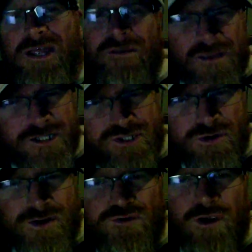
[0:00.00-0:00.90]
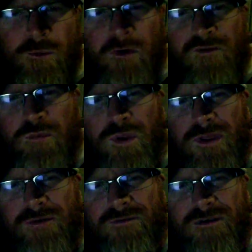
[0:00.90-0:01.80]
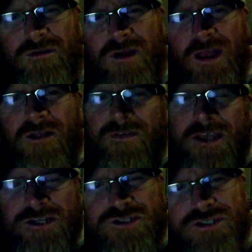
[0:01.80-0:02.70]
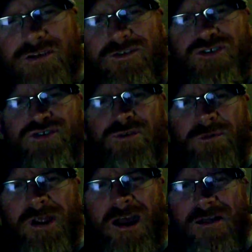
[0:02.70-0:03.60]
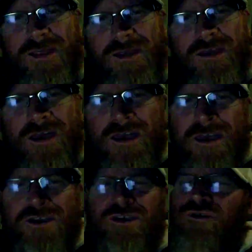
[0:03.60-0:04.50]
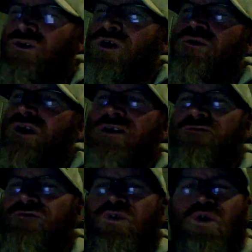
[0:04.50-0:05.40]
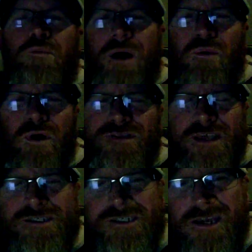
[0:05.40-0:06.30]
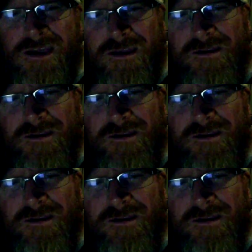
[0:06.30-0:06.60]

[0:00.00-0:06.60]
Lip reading: Unless you're a Dreamweaver believer. Then you see the true reality. And you don't get fooled by what they say.